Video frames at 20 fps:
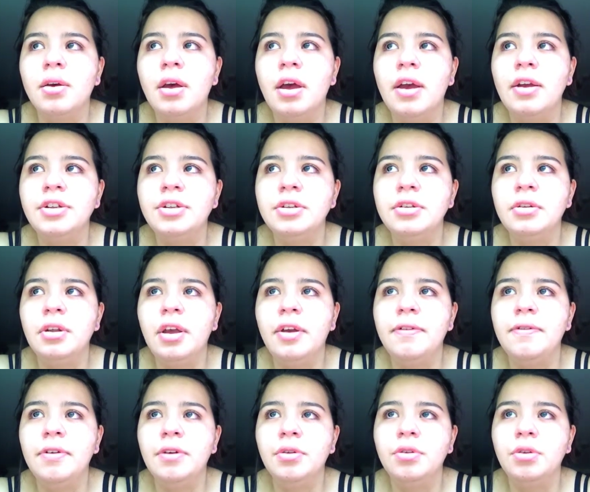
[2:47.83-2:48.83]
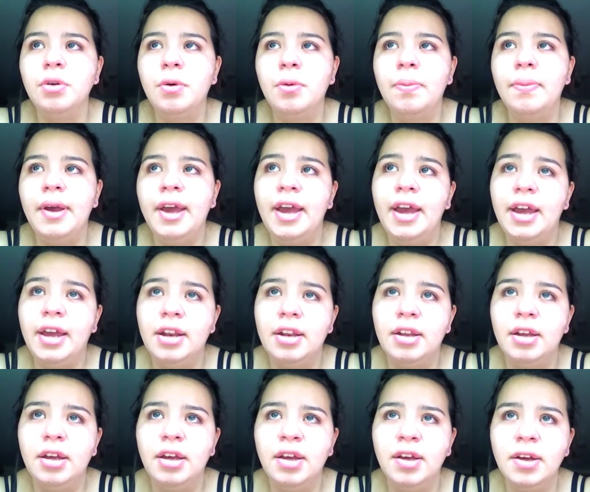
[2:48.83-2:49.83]
I feel so bad
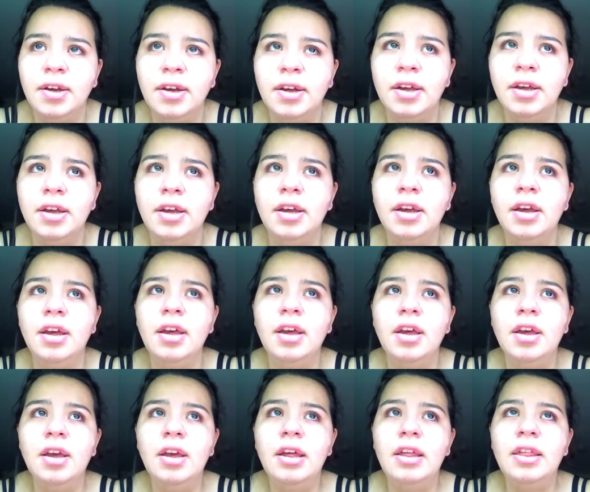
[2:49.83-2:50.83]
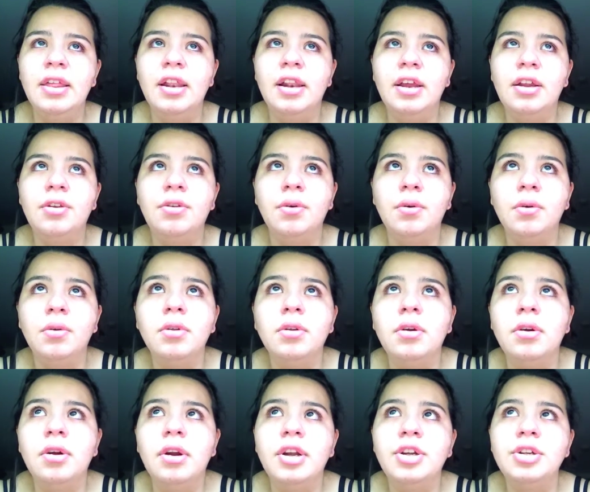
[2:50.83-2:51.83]
that I told
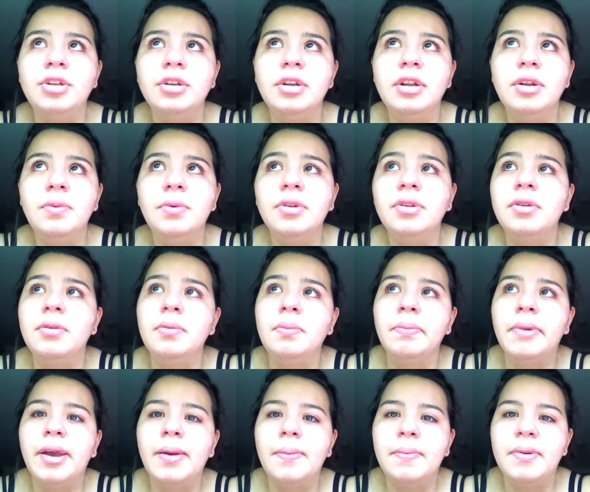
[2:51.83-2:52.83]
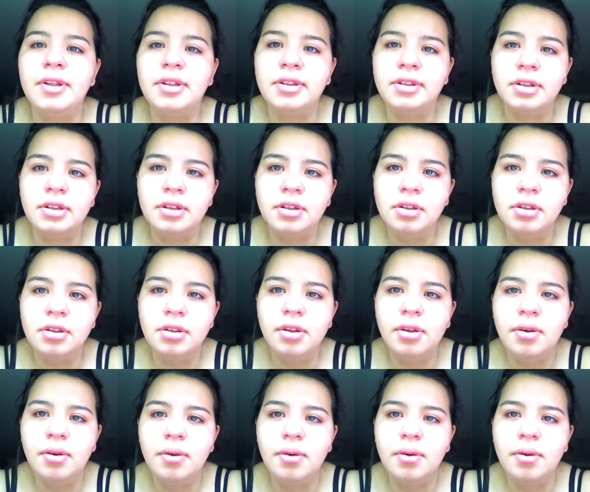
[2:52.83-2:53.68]
her it wasn't my business.